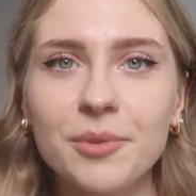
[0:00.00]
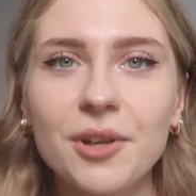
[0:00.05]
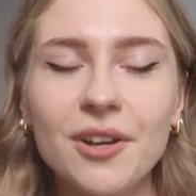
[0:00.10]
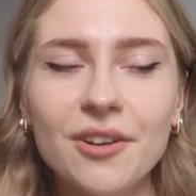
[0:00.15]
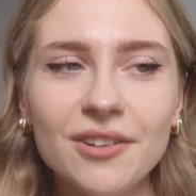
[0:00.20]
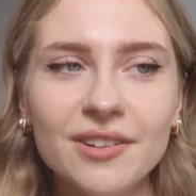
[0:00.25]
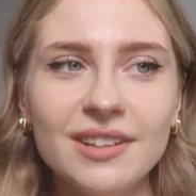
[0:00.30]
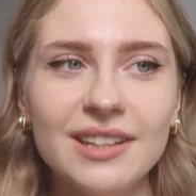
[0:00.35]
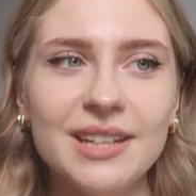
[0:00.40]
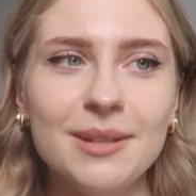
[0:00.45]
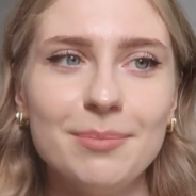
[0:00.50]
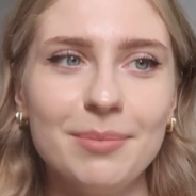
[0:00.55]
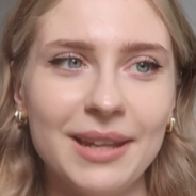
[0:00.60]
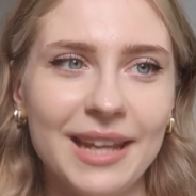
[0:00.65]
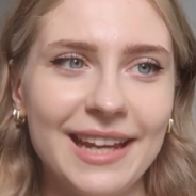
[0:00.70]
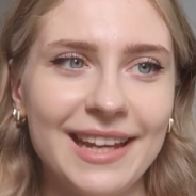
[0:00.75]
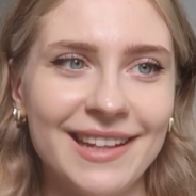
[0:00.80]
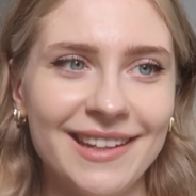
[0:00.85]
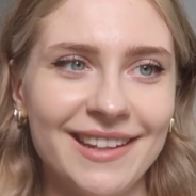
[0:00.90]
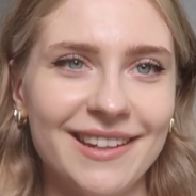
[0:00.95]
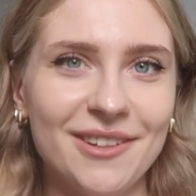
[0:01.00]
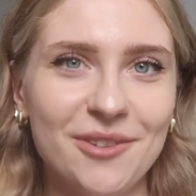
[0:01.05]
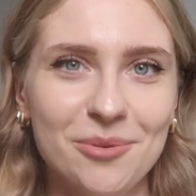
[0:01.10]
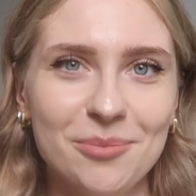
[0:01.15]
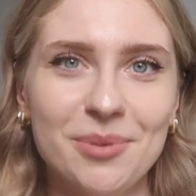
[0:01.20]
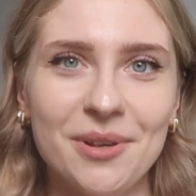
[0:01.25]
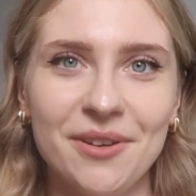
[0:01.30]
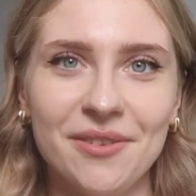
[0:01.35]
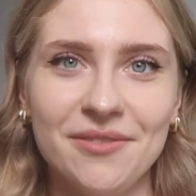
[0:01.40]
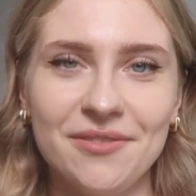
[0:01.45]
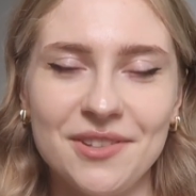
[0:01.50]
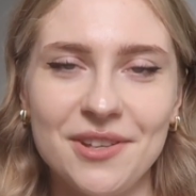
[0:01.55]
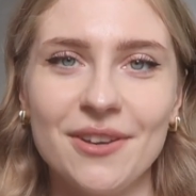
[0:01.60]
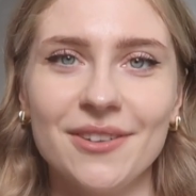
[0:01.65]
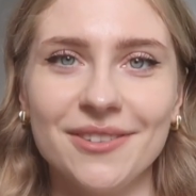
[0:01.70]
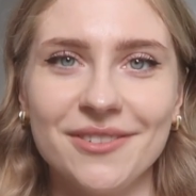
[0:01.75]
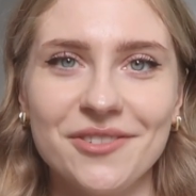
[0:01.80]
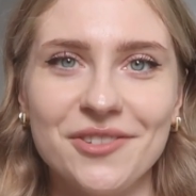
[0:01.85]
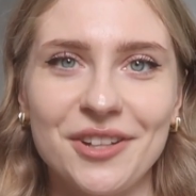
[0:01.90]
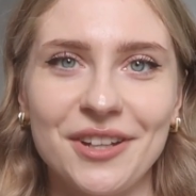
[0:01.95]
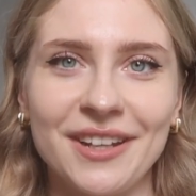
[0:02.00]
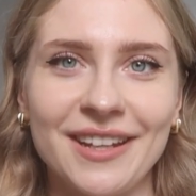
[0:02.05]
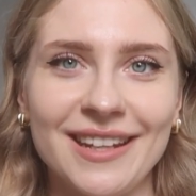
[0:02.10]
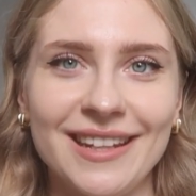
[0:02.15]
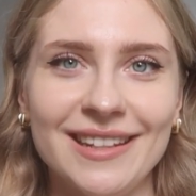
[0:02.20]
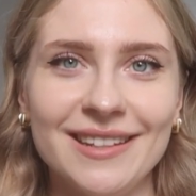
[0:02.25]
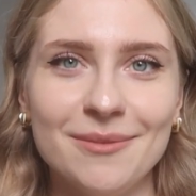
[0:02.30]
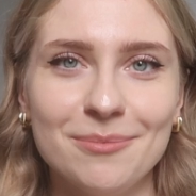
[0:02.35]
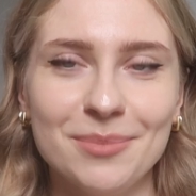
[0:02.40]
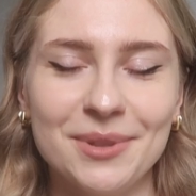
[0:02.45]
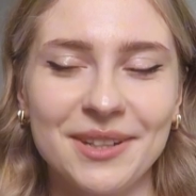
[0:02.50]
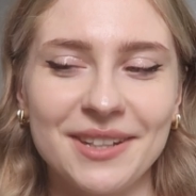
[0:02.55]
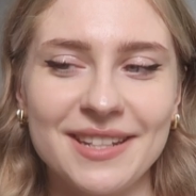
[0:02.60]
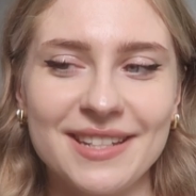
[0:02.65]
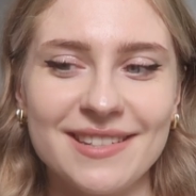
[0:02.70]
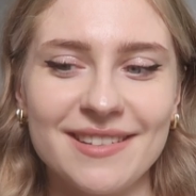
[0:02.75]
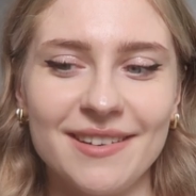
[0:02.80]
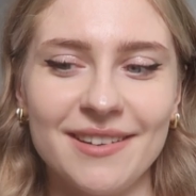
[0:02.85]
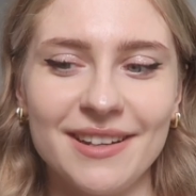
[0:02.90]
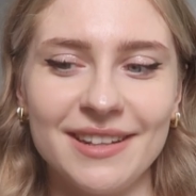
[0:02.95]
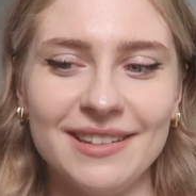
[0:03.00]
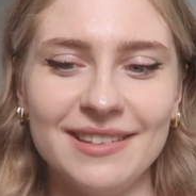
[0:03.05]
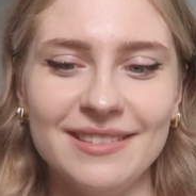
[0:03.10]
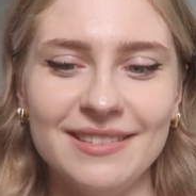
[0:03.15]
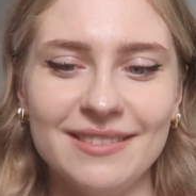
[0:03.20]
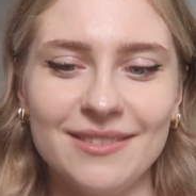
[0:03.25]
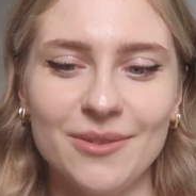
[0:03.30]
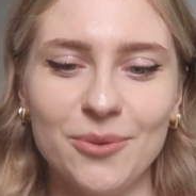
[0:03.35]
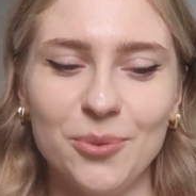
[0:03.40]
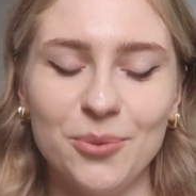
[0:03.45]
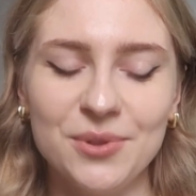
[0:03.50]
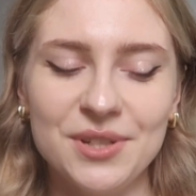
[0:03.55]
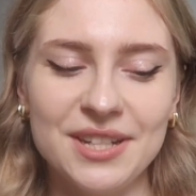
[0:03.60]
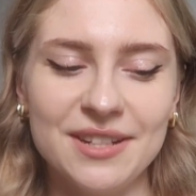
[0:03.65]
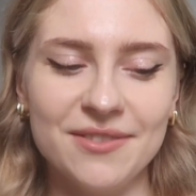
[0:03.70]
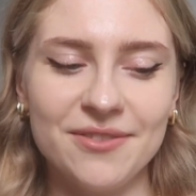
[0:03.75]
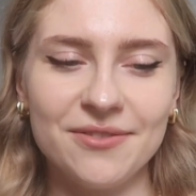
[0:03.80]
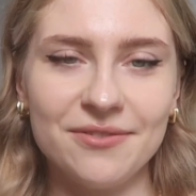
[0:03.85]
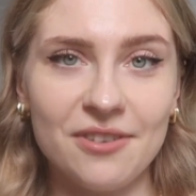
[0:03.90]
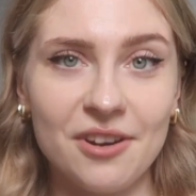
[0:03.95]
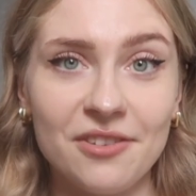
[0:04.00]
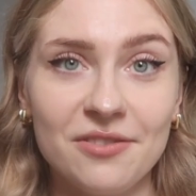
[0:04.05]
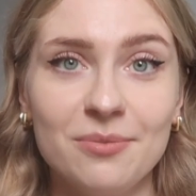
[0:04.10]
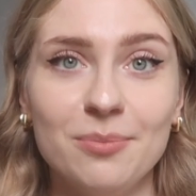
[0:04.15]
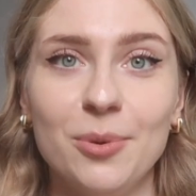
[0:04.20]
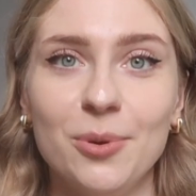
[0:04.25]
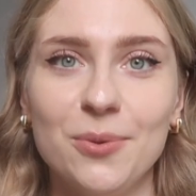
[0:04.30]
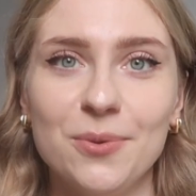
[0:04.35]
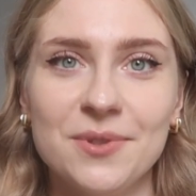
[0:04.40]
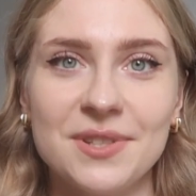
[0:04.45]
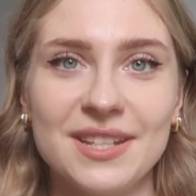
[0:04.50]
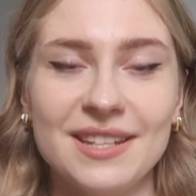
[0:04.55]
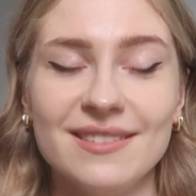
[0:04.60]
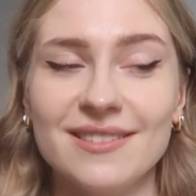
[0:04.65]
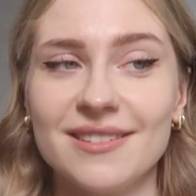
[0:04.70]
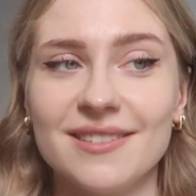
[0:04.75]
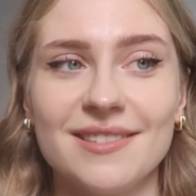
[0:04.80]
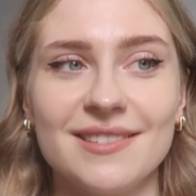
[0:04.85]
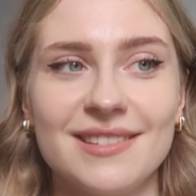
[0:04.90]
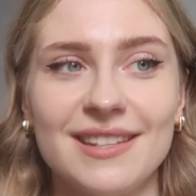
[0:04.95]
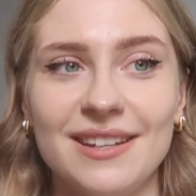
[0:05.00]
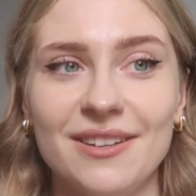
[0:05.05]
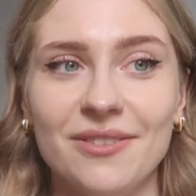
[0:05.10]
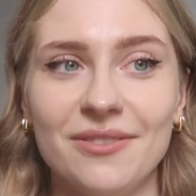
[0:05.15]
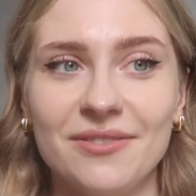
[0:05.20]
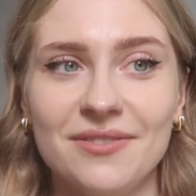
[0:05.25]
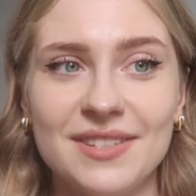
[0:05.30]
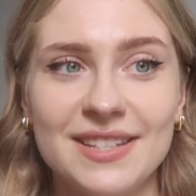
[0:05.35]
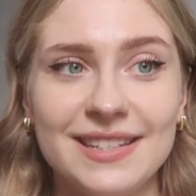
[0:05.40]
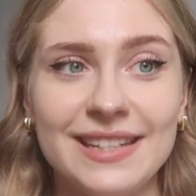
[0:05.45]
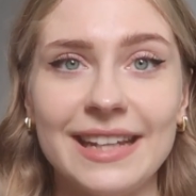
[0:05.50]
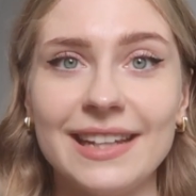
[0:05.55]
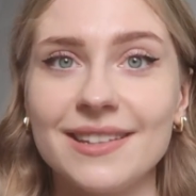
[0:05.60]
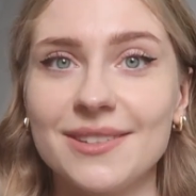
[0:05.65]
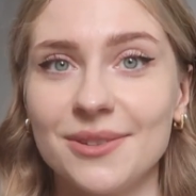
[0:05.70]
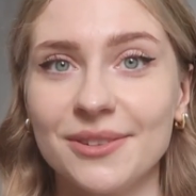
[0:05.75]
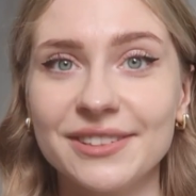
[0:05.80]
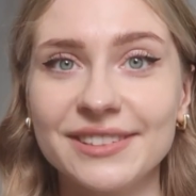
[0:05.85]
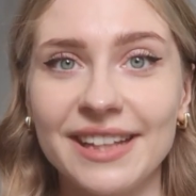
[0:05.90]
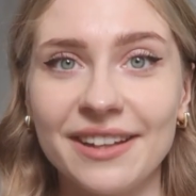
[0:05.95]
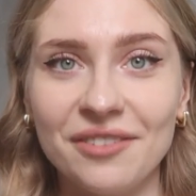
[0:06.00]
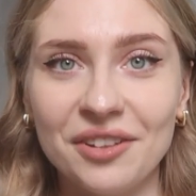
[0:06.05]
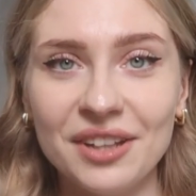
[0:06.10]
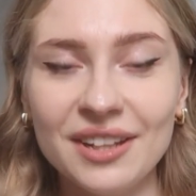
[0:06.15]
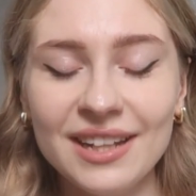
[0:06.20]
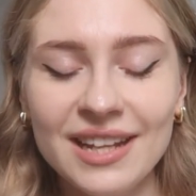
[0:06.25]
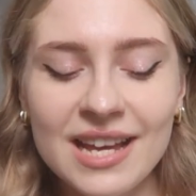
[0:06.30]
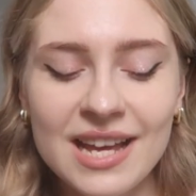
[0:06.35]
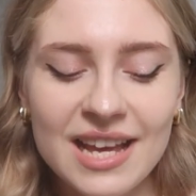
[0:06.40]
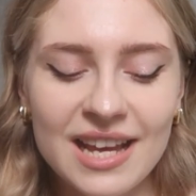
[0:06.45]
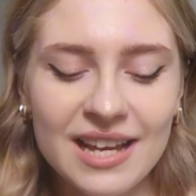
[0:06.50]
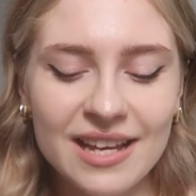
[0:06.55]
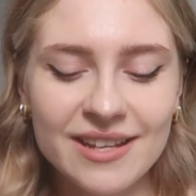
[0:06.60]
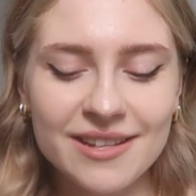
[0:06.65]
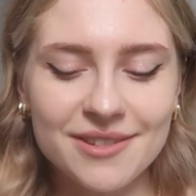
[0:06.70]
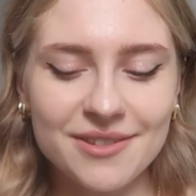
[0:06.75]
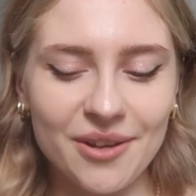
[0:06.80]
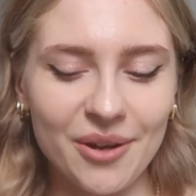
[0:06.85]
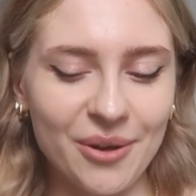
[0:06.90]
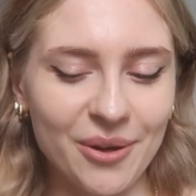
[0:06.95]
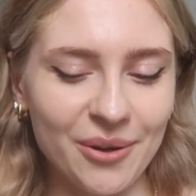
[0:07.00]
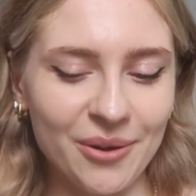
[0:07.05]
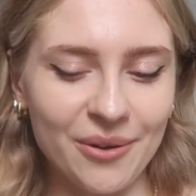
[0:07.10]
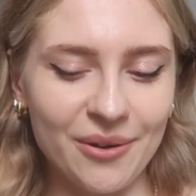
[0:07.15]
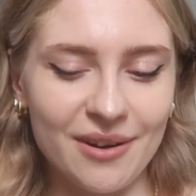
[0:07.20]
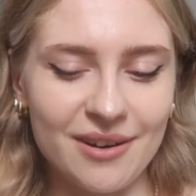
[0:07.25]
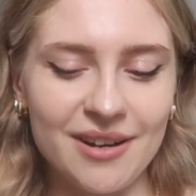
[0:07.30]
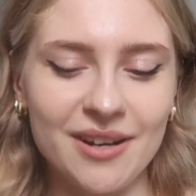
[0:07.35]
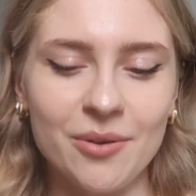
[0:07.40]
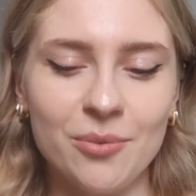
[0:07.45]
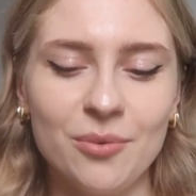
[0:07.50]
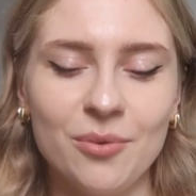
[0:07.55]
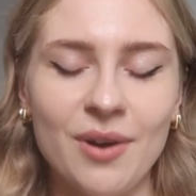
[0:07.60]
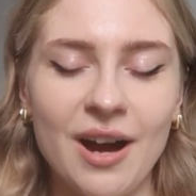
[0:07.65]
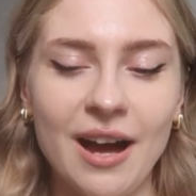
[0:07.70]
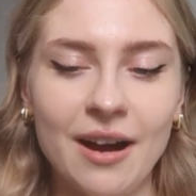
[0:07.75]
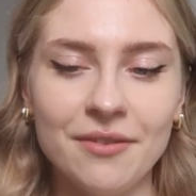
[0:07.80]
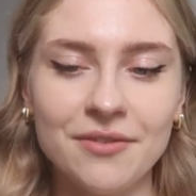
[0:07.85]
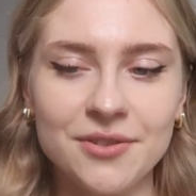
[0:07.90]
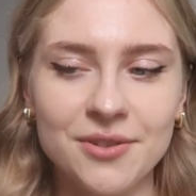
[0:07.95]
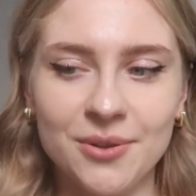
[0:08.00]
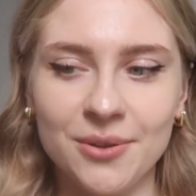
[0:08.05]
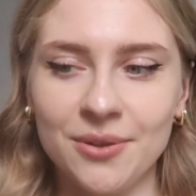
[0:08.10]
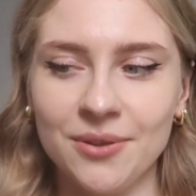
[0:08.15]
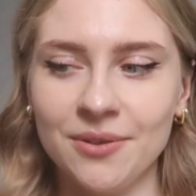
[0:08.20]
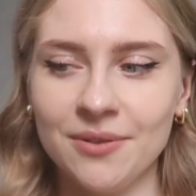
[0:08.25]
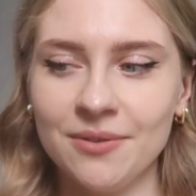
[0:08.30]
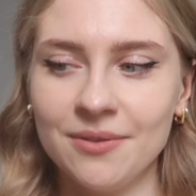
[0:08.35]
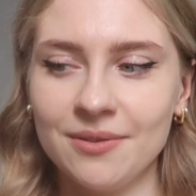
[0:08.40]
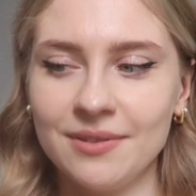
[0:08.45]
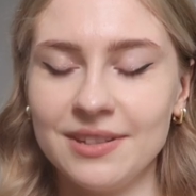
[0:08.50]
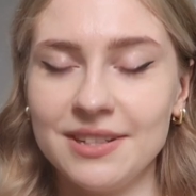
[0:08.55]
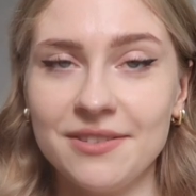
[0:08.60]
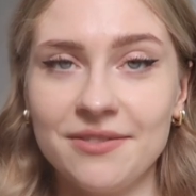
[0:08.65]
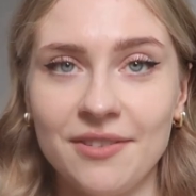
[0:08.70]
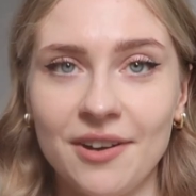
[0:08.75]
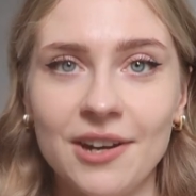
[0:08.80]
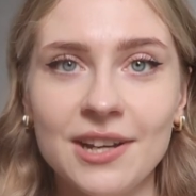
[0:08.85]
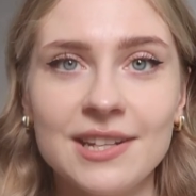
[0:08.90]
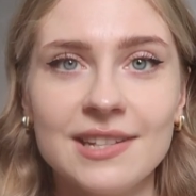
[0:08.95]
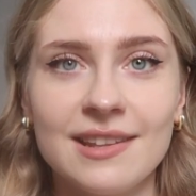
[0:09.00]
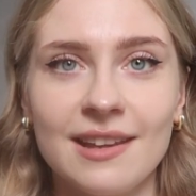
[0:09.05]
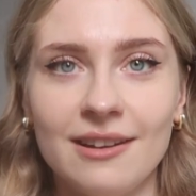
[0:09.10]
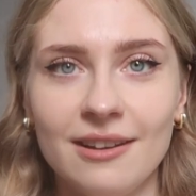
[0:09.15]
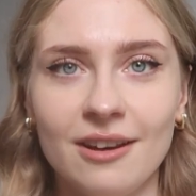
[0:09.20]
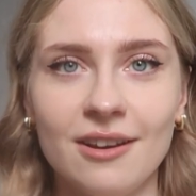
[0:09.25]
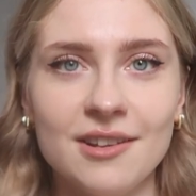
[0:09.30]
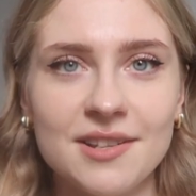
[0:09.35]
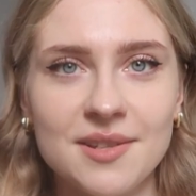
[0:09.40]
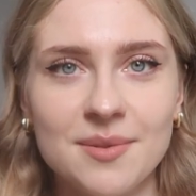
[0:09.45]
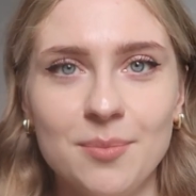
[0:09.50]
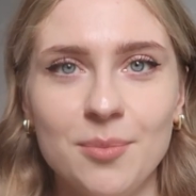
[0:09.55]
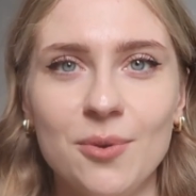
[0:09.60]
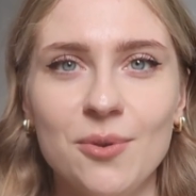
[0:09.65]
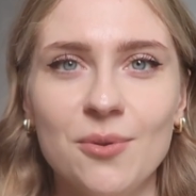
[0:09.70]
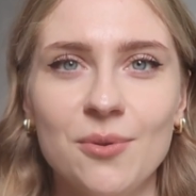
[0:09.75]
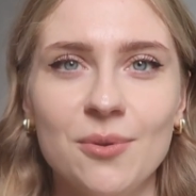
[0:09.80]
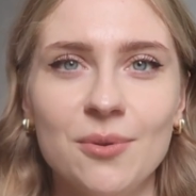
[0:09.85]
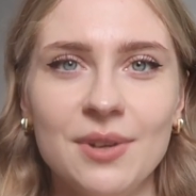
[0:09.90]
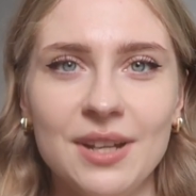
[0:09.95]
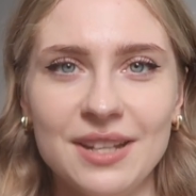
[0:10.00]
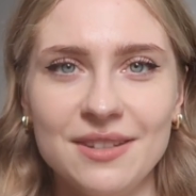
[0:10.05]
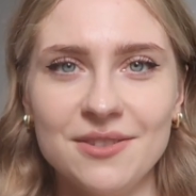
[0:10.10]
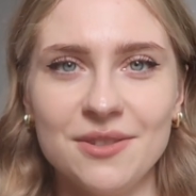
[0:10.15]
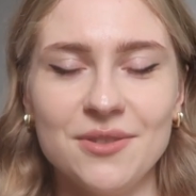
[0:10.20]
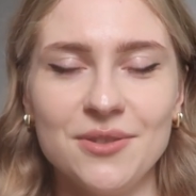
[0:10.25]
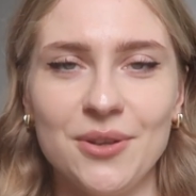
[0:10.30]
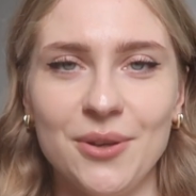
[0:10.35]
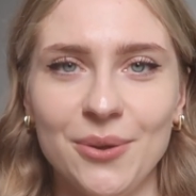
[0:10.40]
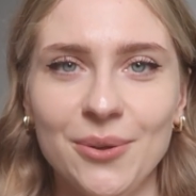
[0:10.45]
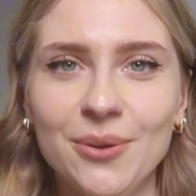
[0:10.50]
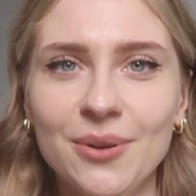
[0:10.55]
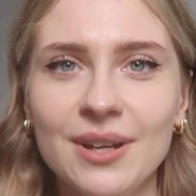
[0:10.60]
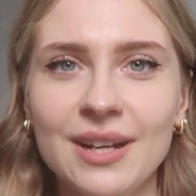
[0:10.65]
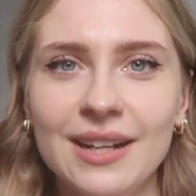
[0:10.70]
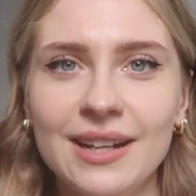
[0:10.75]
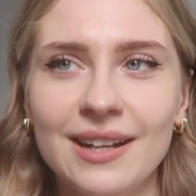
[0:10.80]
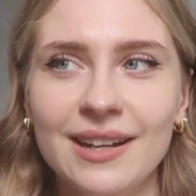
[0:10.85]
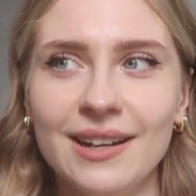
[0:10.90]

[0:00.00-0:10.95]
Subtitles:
I'm currently playing a little bit of yarn chicken because I ordered 5 balls instead of 6 or 7, so I will have to divide the last ball into 2.